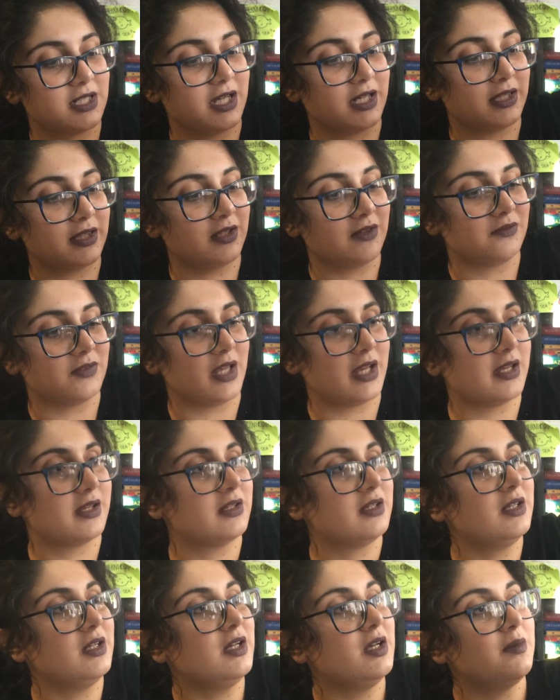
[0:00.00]
I love that
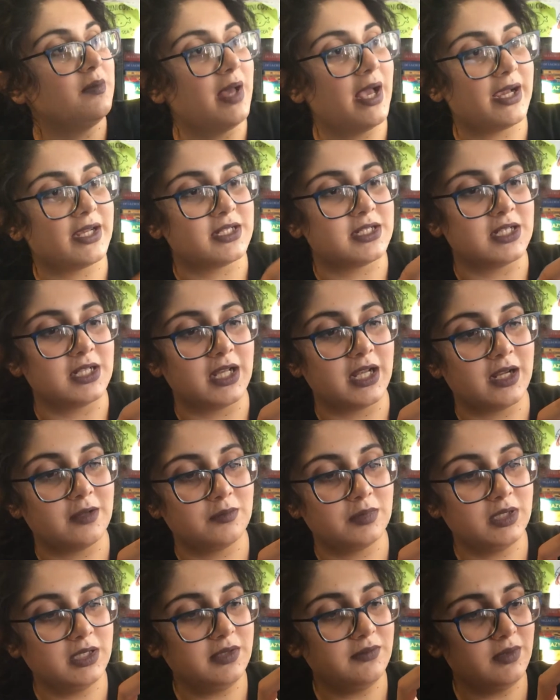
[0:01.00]
packaging. And I
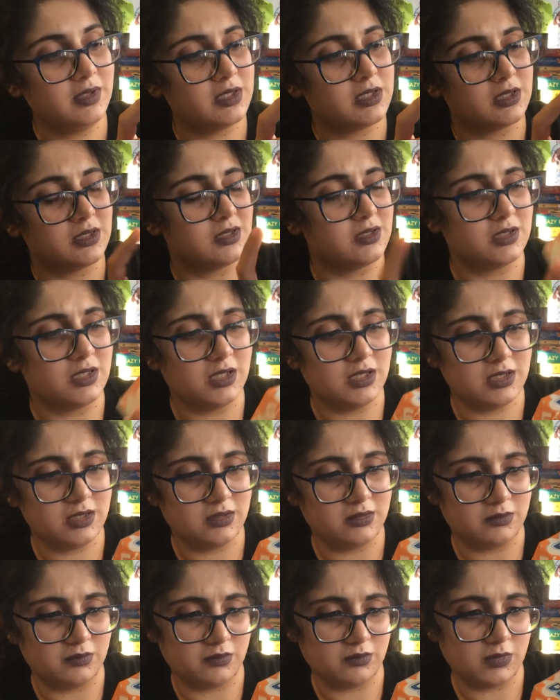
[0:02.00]
believe it's just
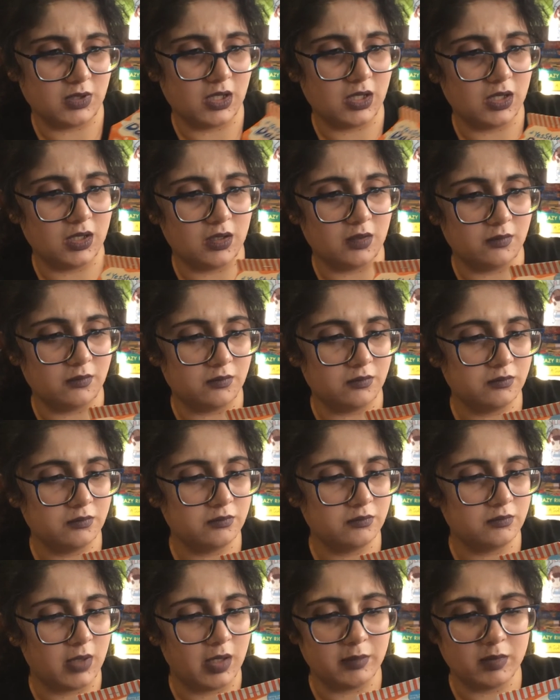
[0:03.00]
um
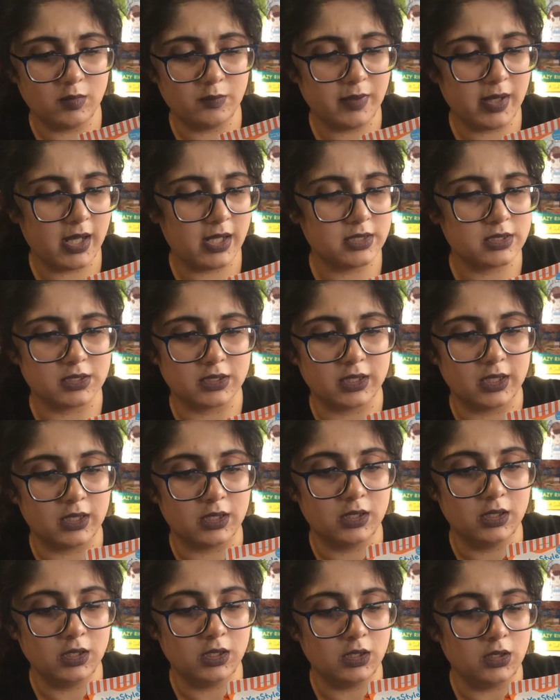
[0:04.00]
memo pads or like
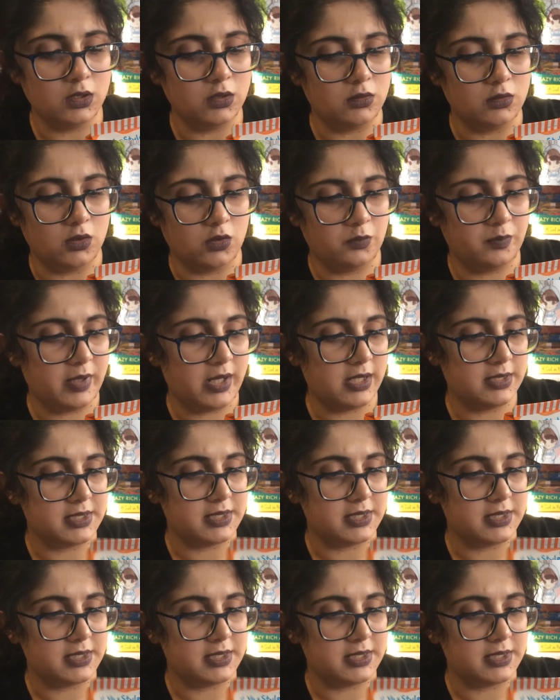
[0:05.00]
notepads.